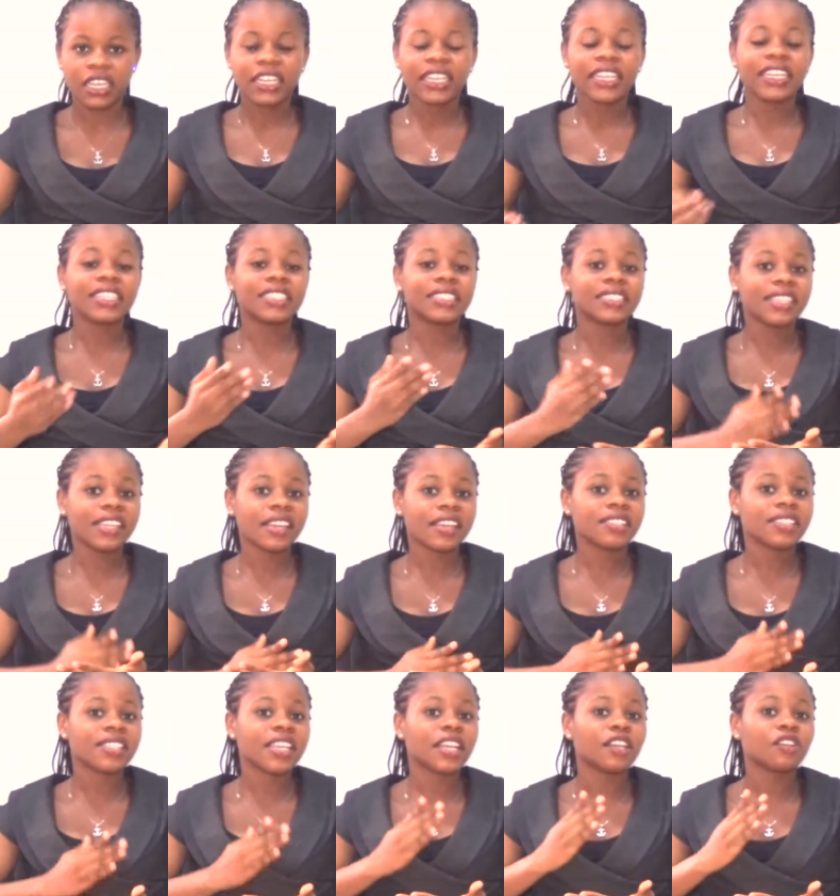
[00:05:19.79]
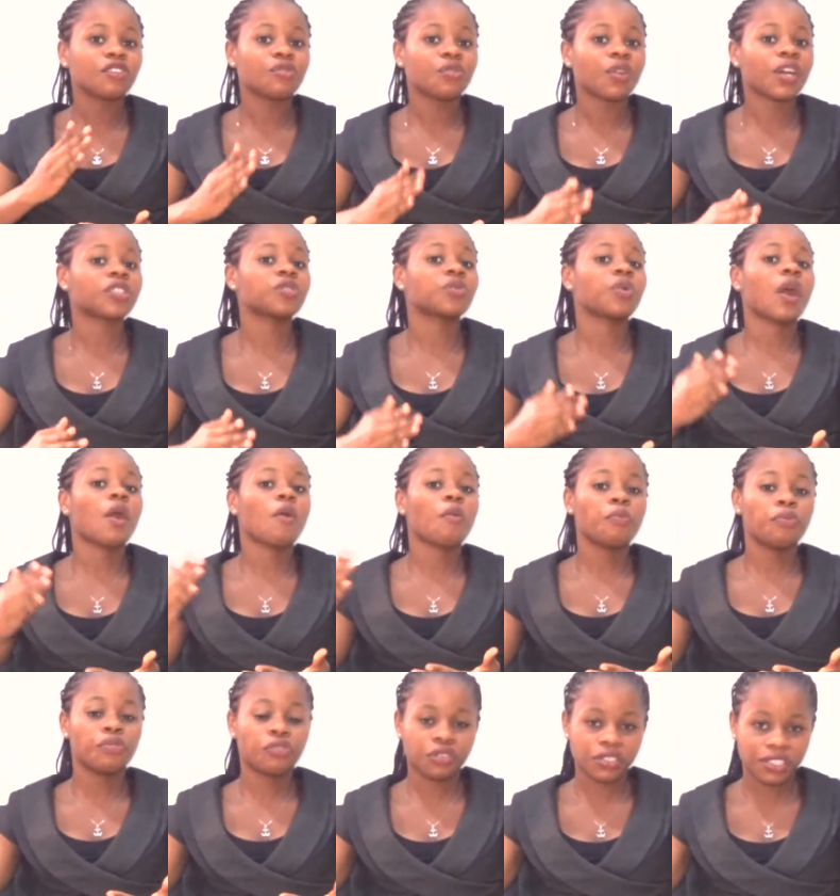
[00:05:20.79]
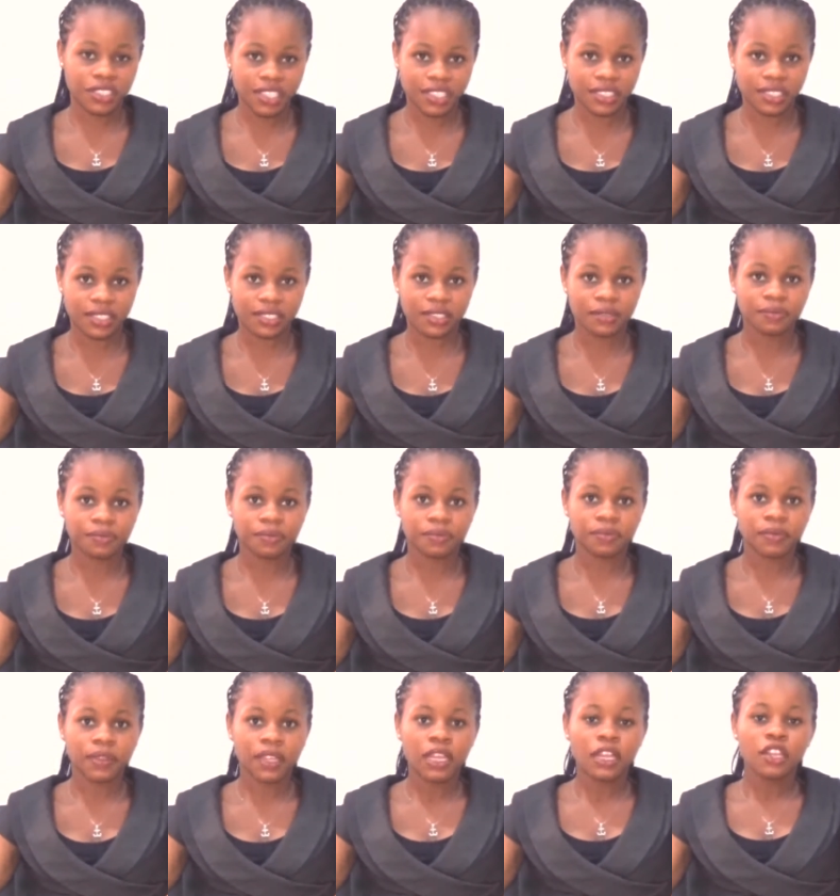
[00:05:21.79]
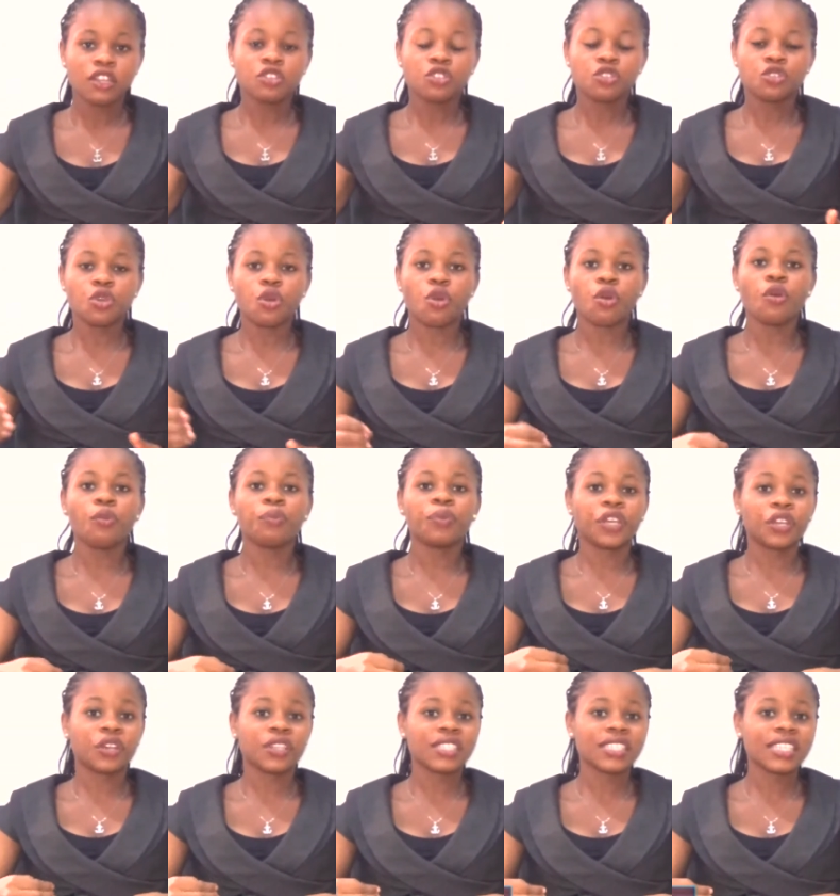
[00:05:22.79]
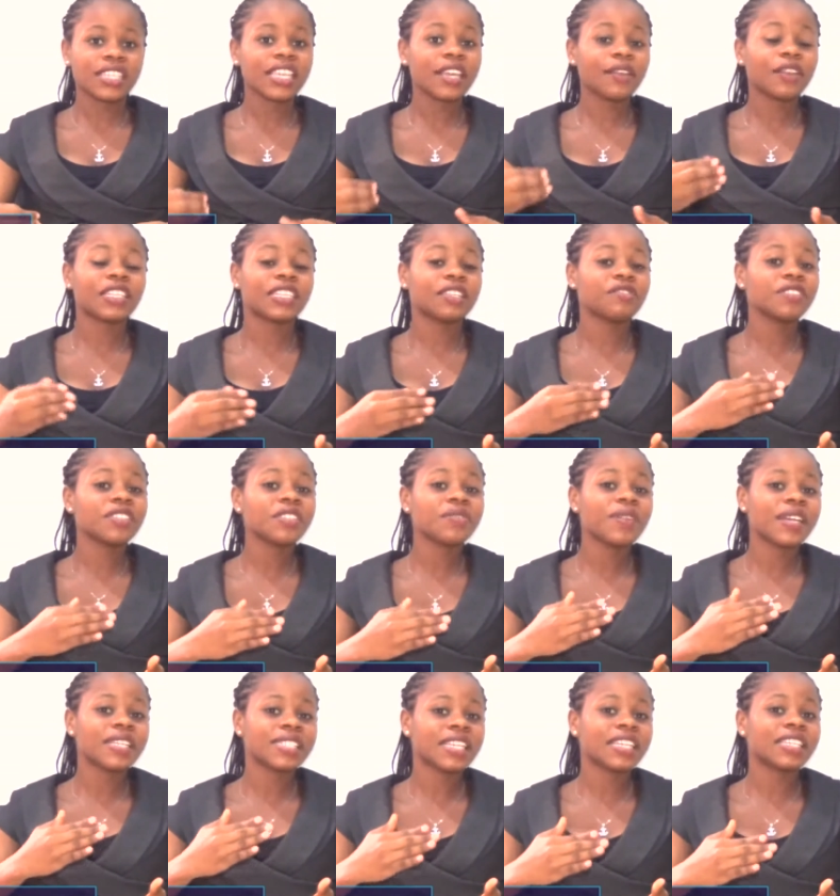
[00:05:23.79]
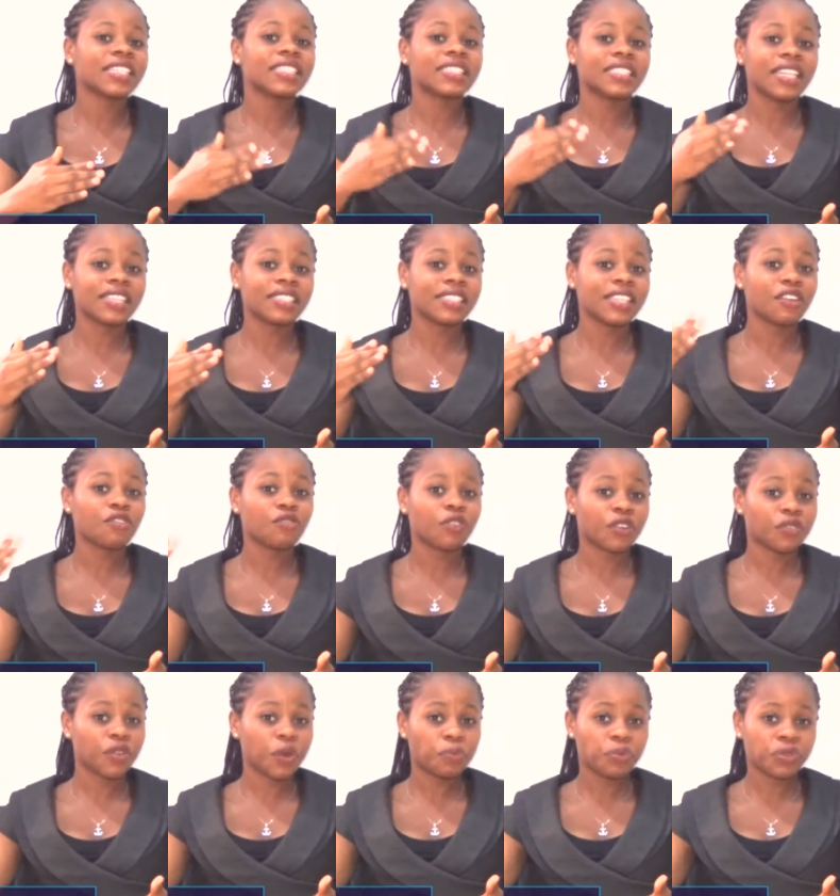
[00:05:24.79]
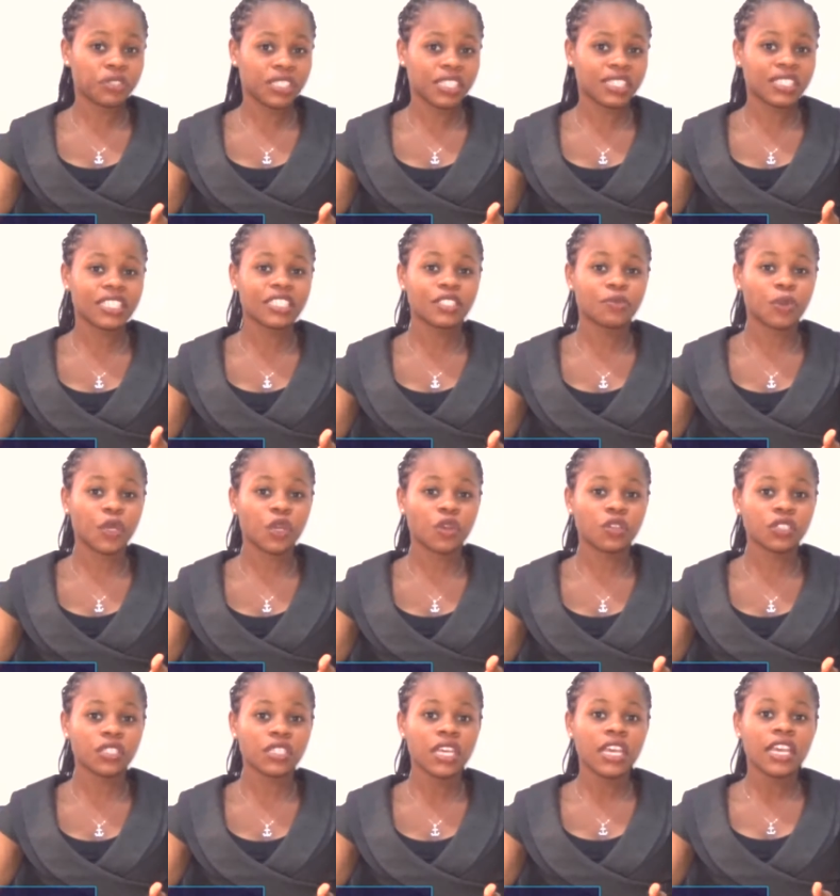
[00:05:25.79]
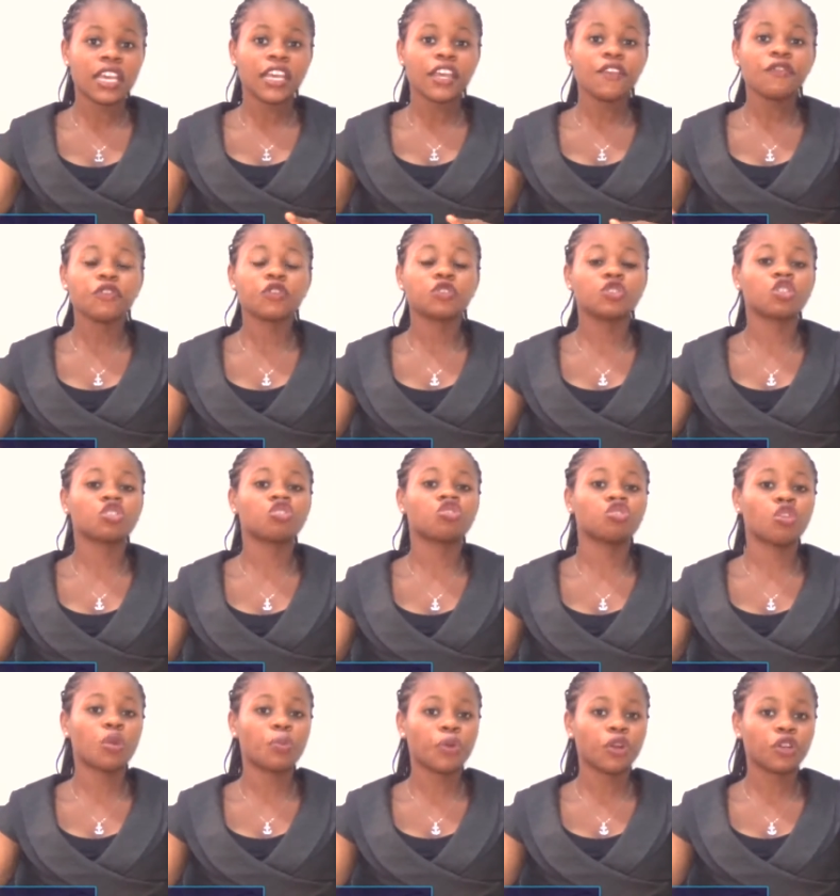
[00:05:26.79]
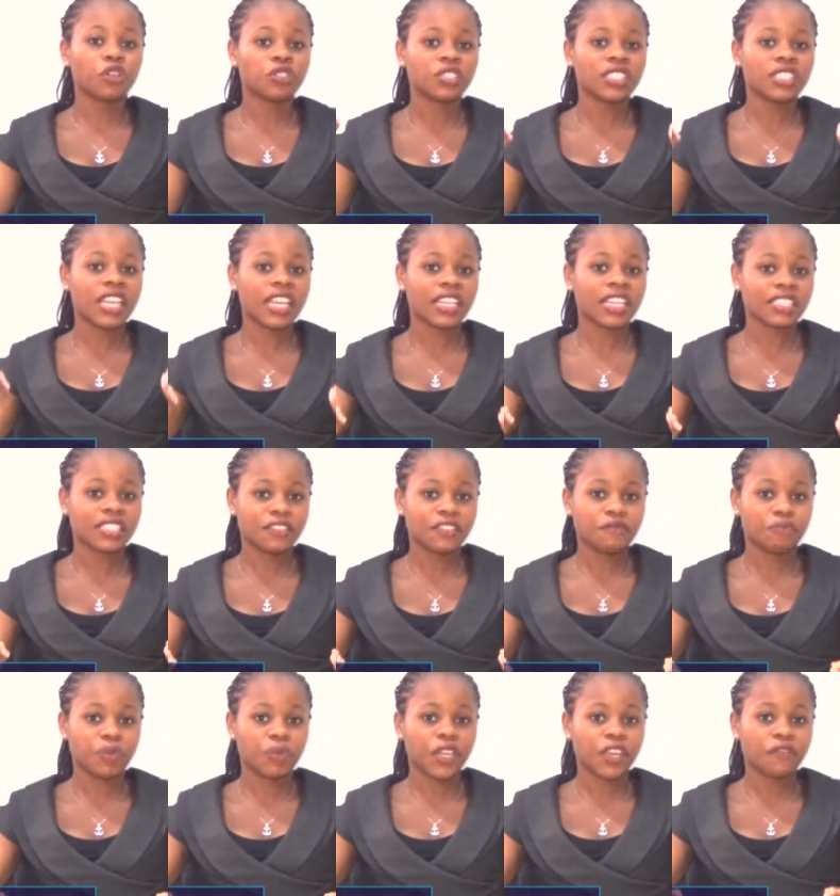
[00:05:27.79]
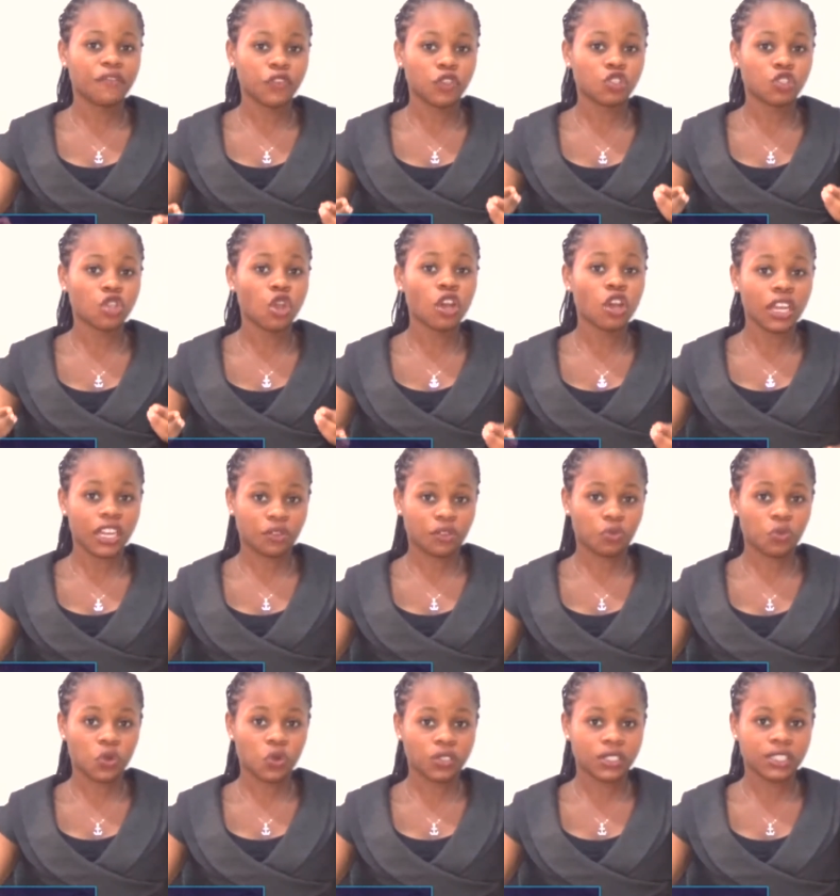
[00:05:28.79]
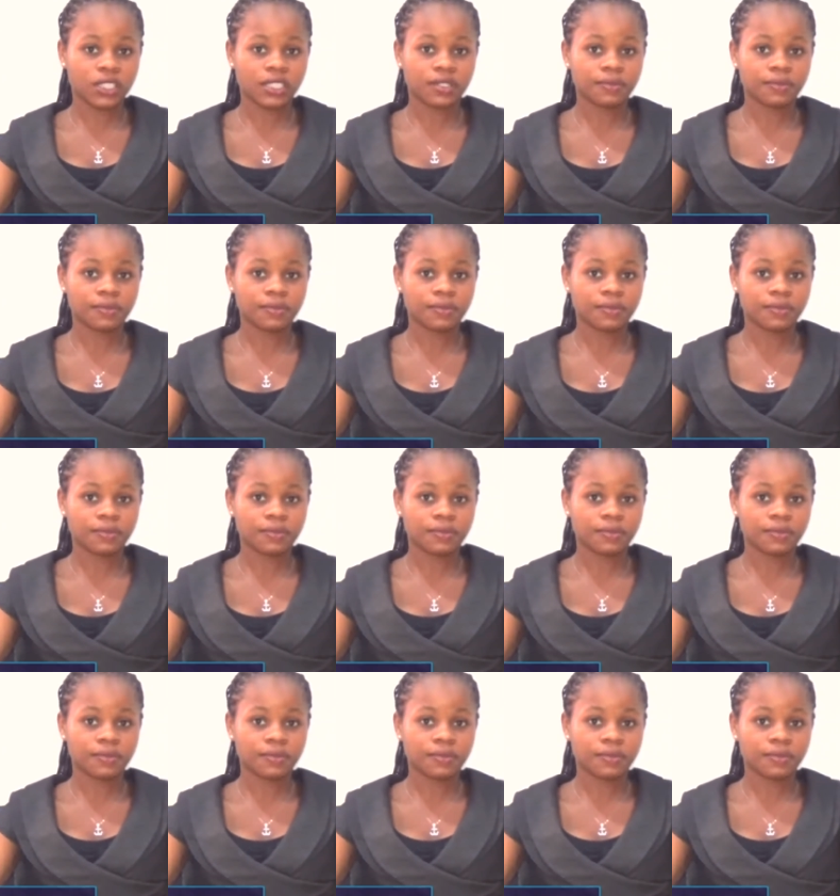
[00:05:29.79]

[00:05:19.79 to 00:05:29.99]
It takes a gradual process. So, because the reason why I said it takes a gradual process is because if you just drop all those negative behaviors all at once,